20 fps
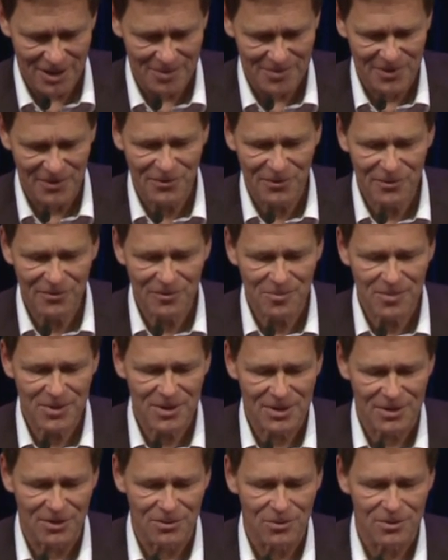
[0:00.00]
um, this used to
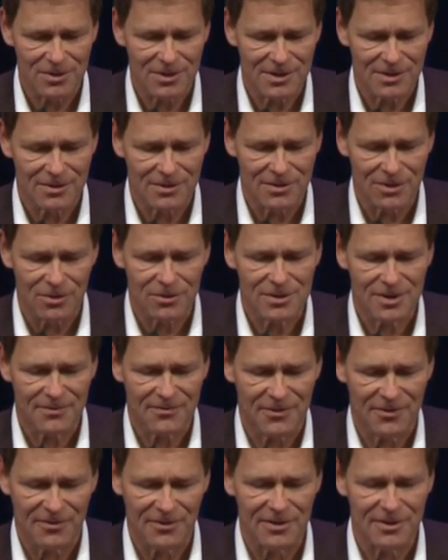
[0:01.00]
be an, old, an older
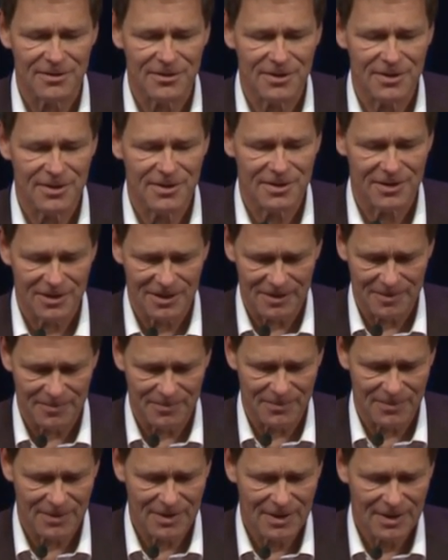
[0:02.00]
facility,
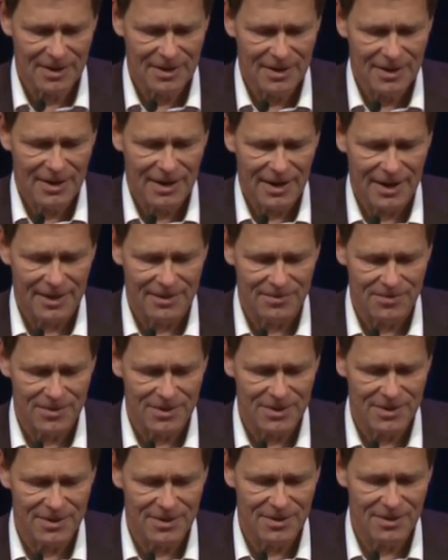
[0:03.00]
um, and
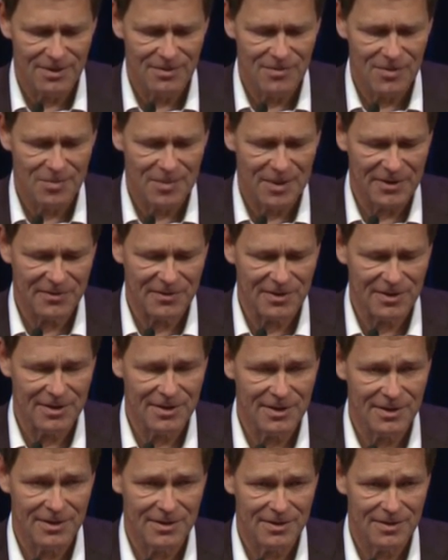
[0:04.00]
we, we
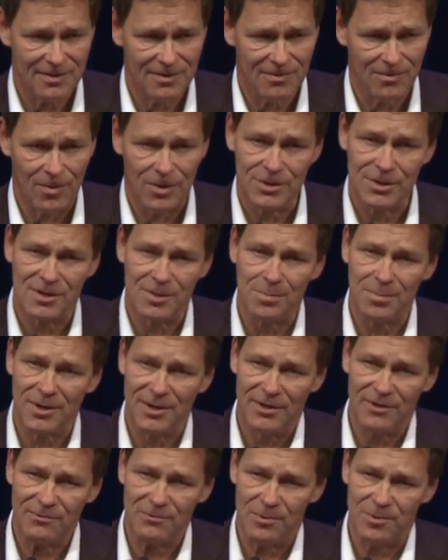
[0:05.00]
basically wanted a
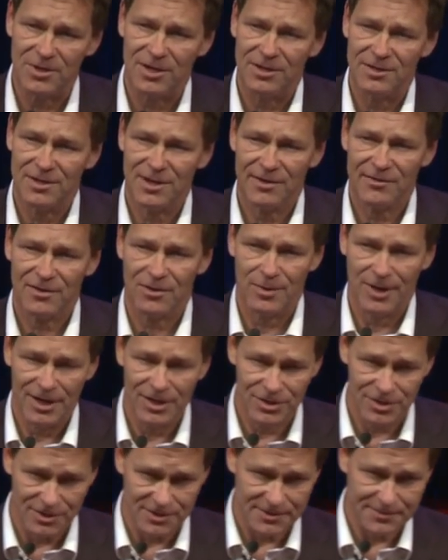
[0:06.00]
place where we can test our
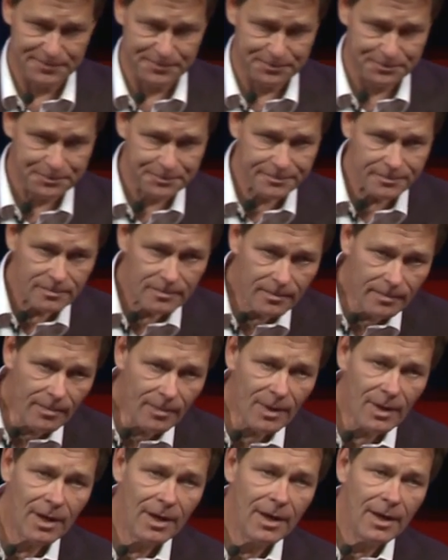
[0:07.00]
engines.
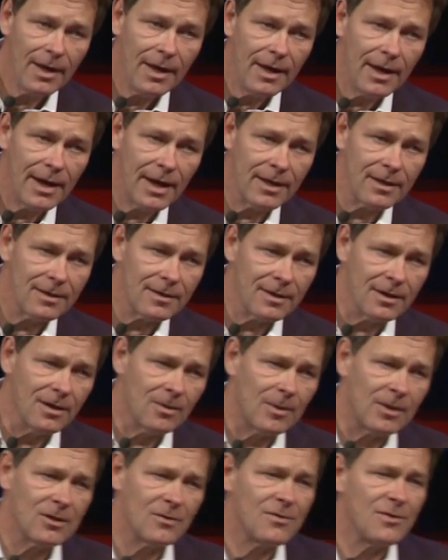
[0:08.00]
And uh,
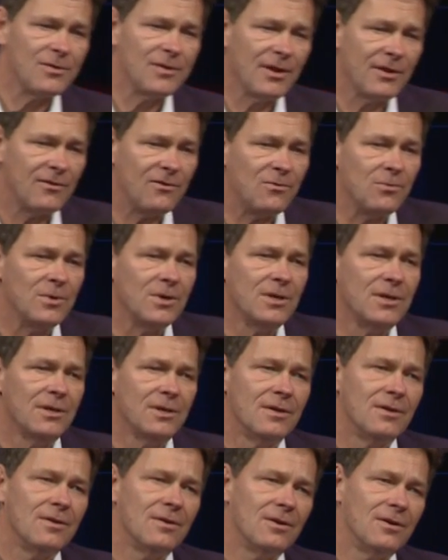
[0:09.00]
one of the things
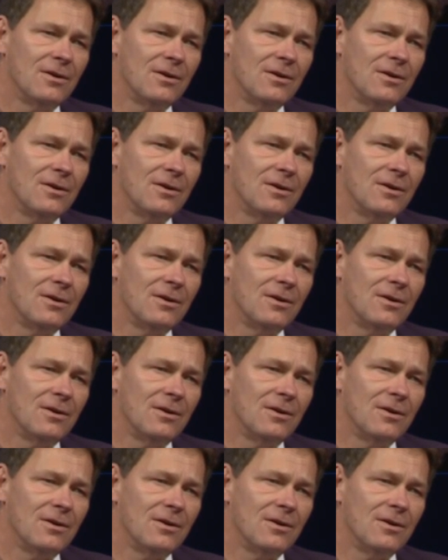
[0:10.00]
we,